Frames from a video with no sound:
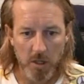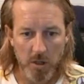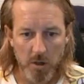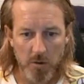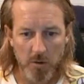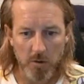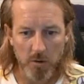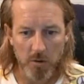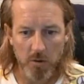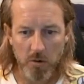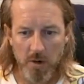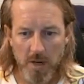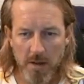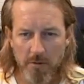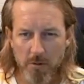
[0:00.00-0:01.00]
you
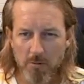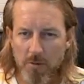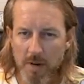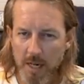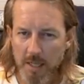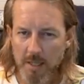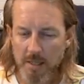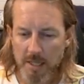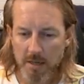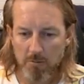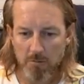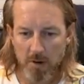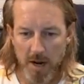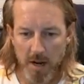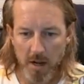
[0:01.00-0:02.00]
never really see
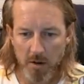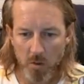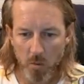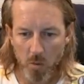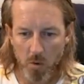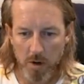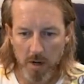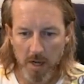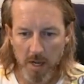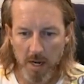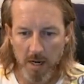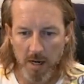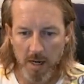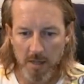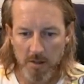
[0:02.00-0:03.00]
red underwater
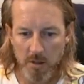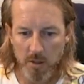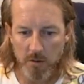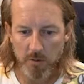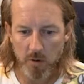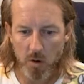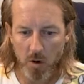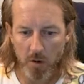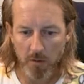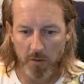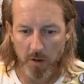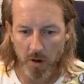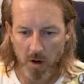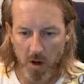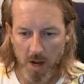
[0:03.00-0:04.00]
unless you've got
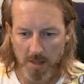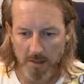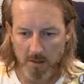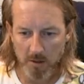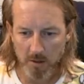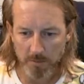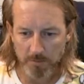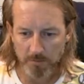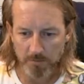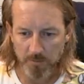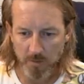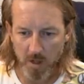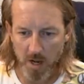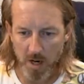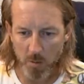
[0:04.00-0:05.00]
the lights on,
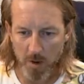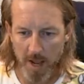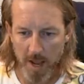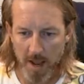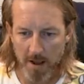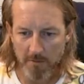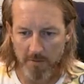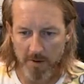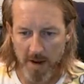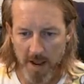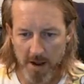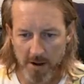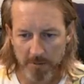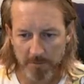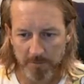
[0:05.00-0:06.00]
like we have
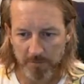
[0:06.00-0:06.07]
now.